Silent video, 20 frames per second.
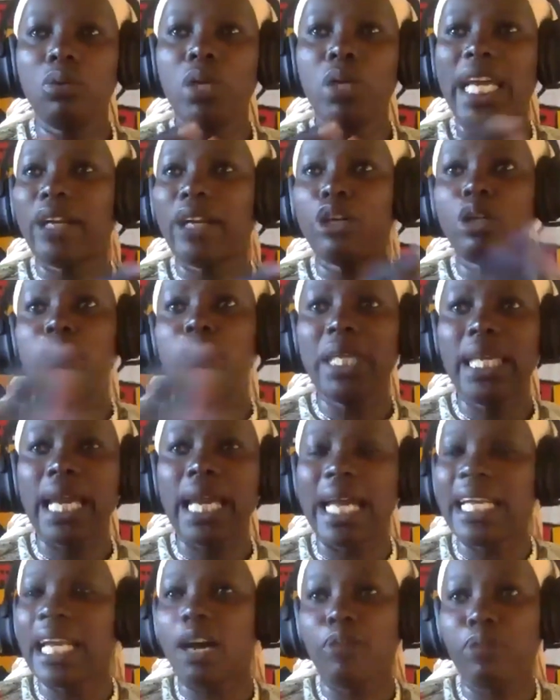we cannot be
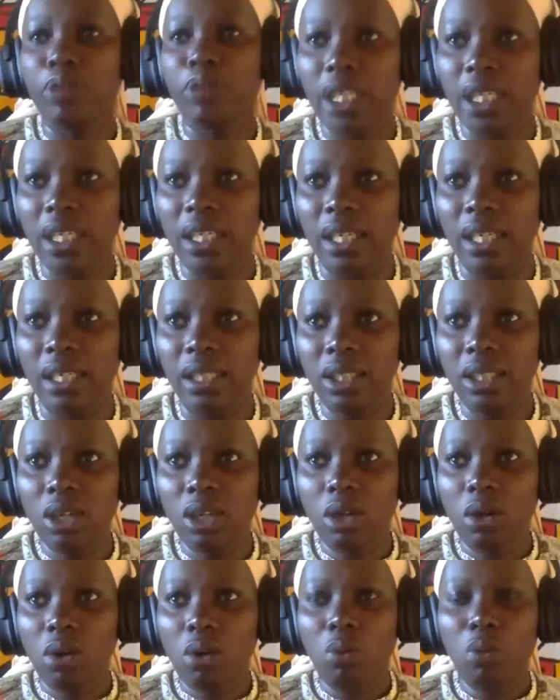an Africa
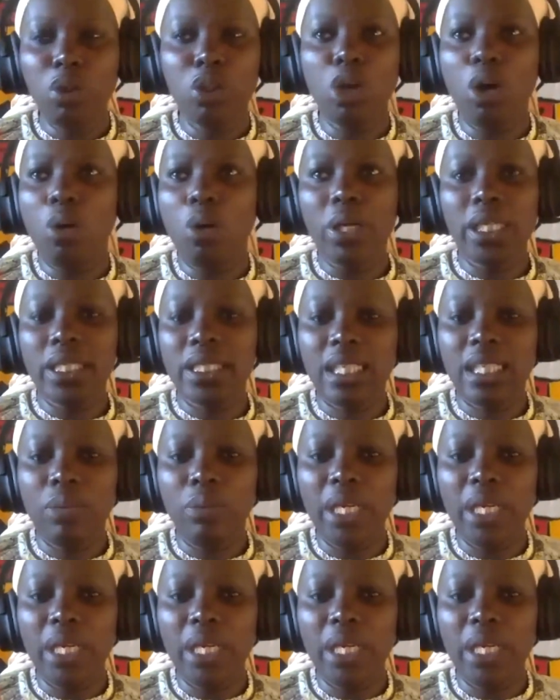we don't want to see.